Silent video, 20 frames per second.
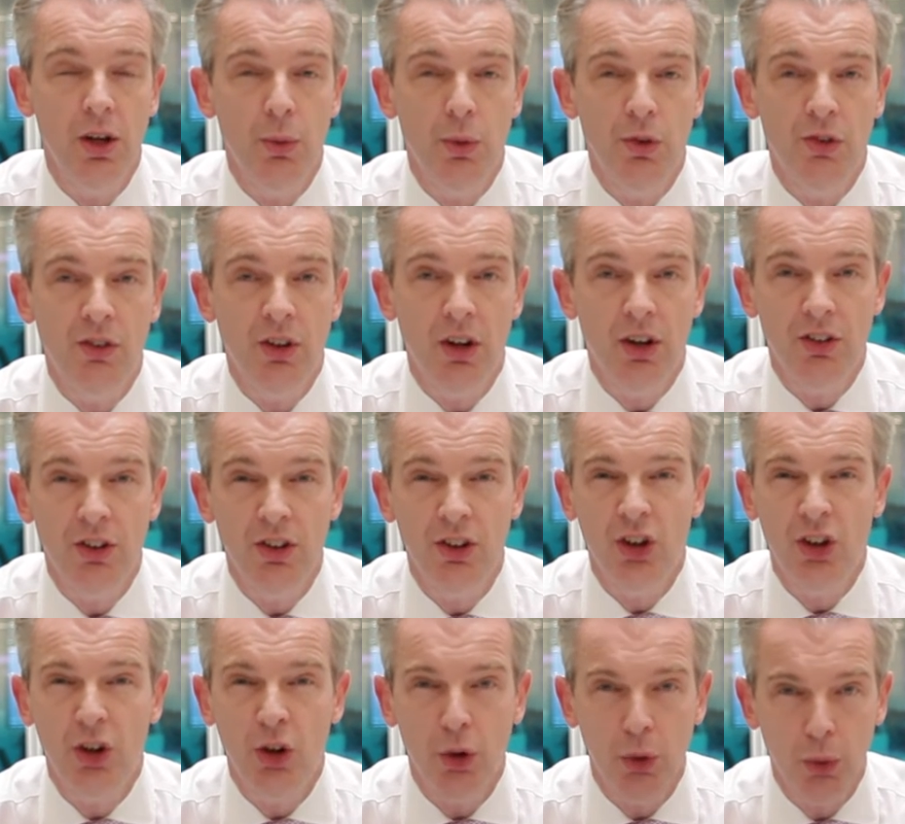were starting
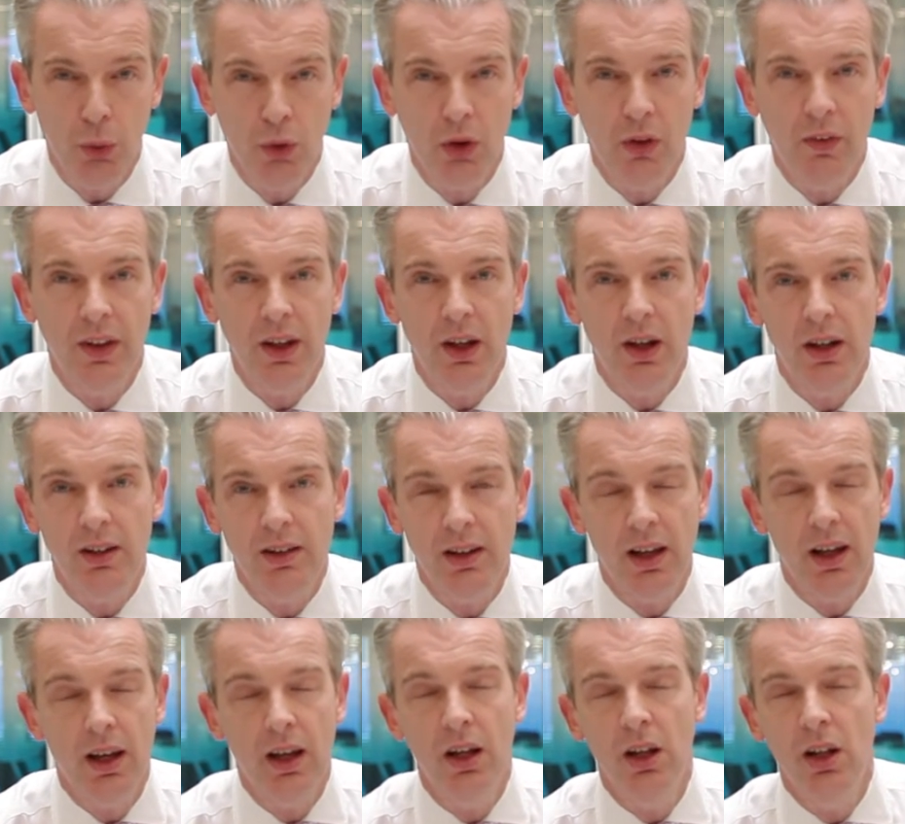to cool on the
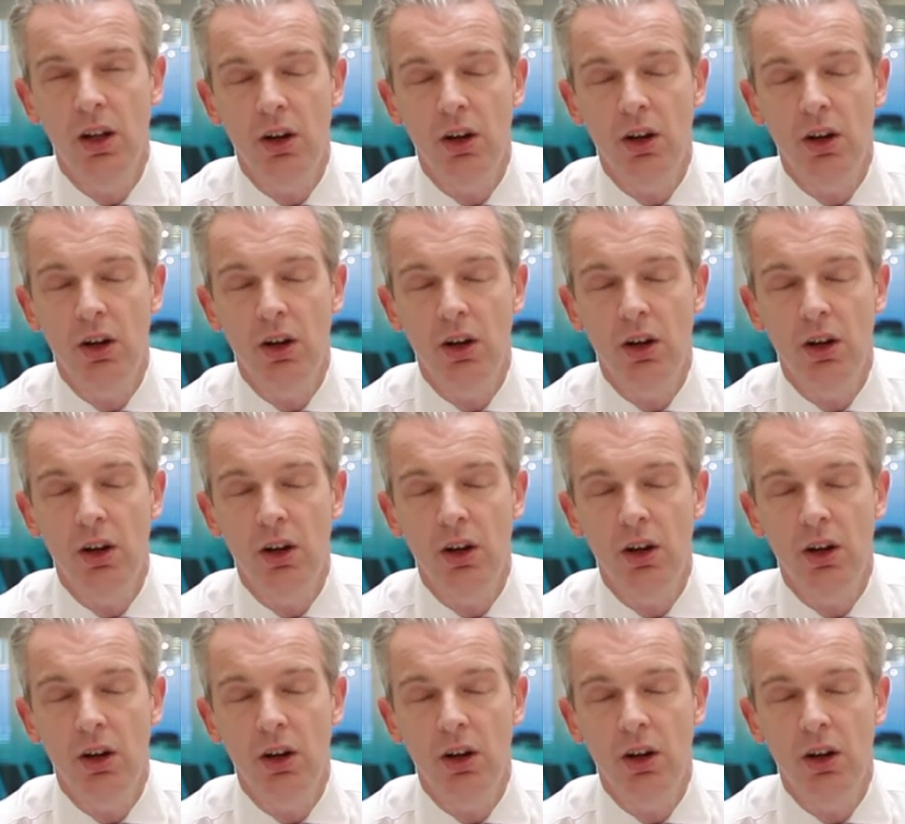idea